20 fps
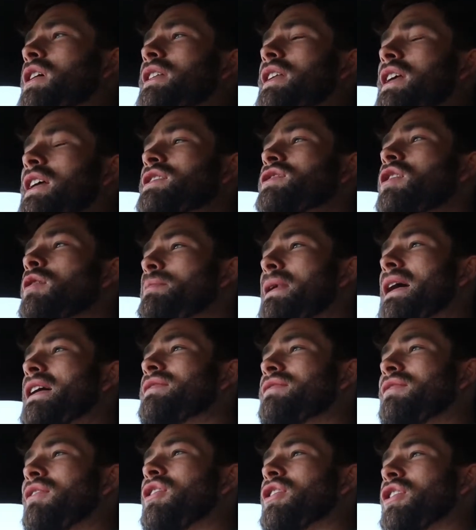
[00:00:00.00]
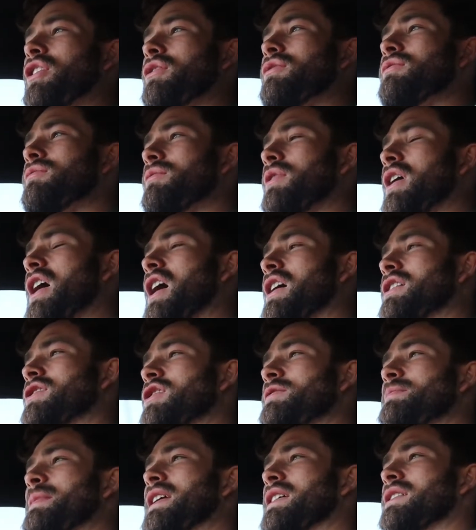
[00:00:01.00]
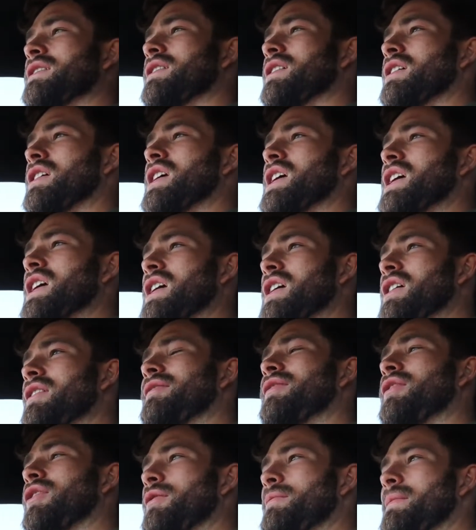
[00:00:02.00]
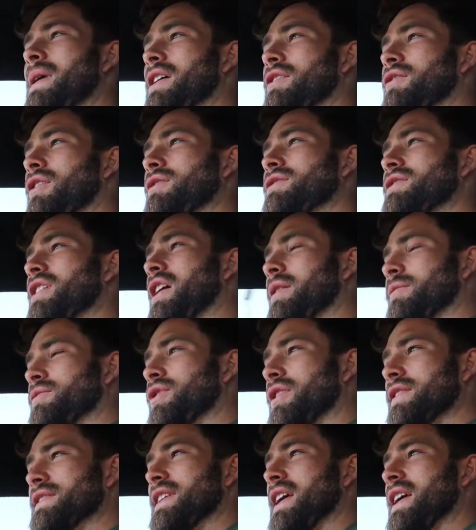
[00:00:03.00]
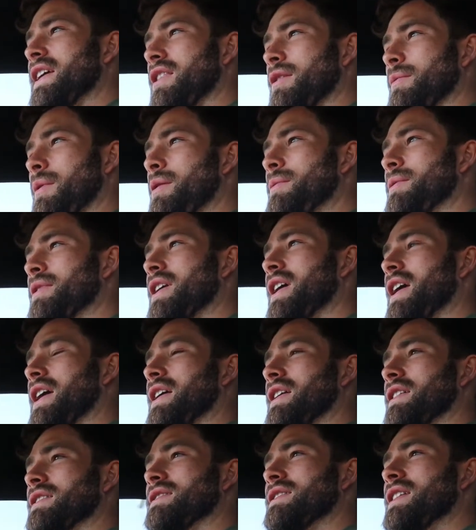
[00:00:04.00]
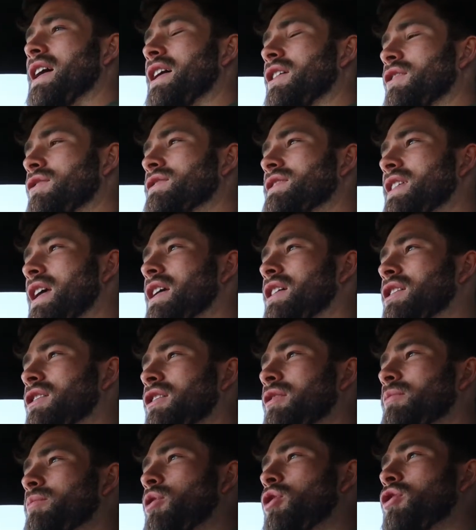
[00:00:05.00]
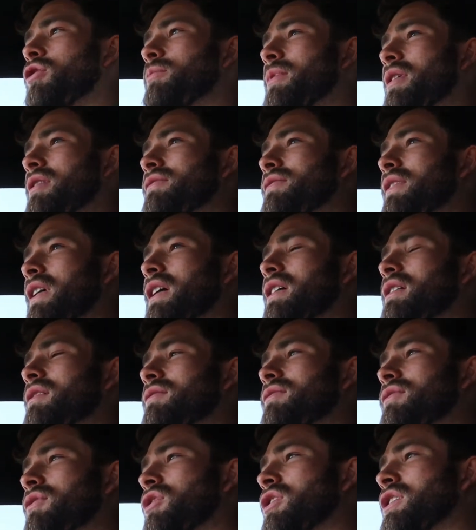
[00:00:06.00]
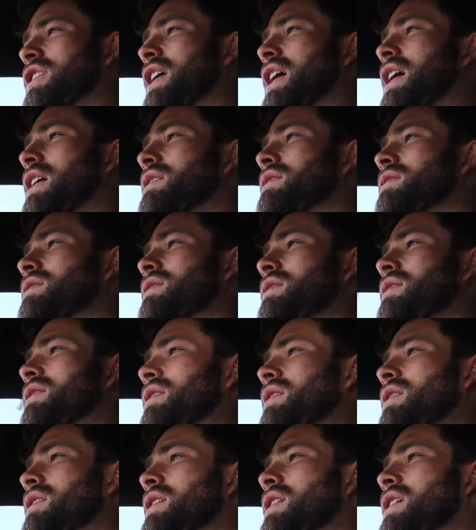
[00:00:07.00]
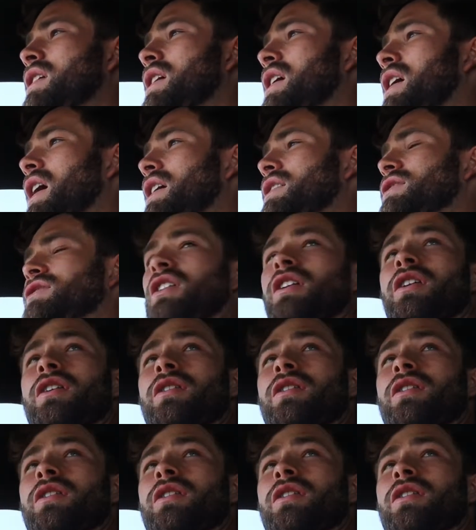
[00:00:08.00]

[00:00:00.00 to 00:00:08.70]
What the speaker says: It's not bad for you, I just mean for the macros that I'm trying to hit at the moment, it is nigh on taken up all my fat for the day, and so